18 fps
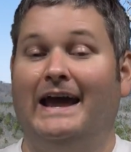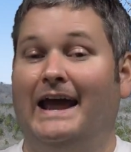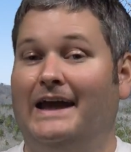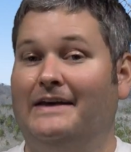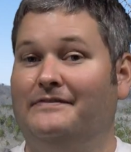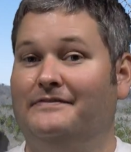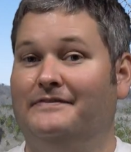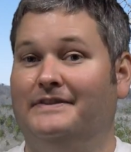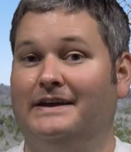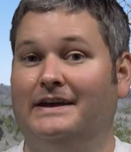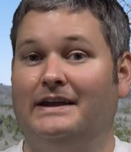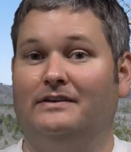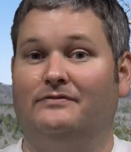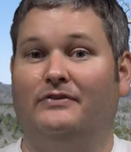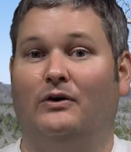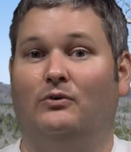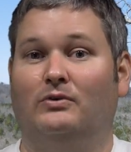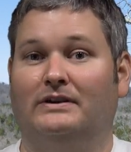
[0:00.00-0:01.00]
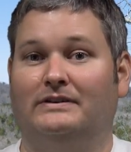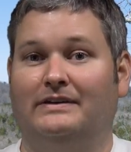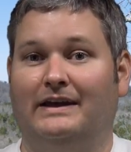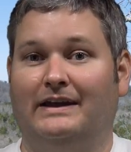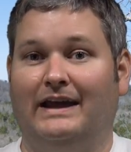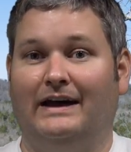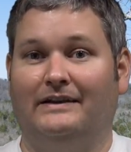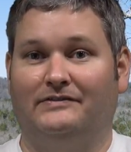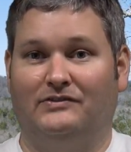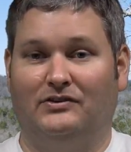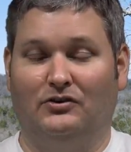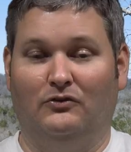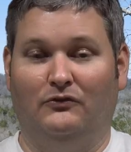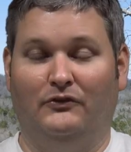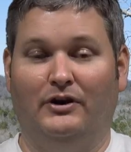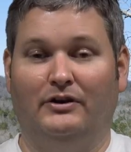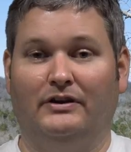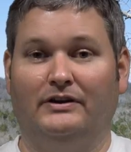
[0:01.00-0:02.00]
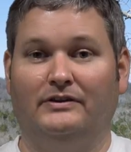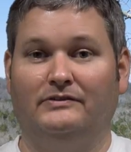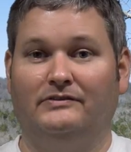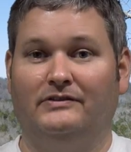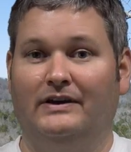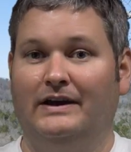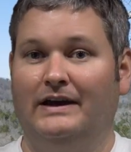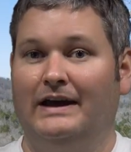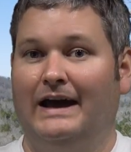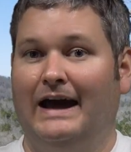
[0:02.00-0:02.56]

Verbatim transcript: And then if I want to take out still photos,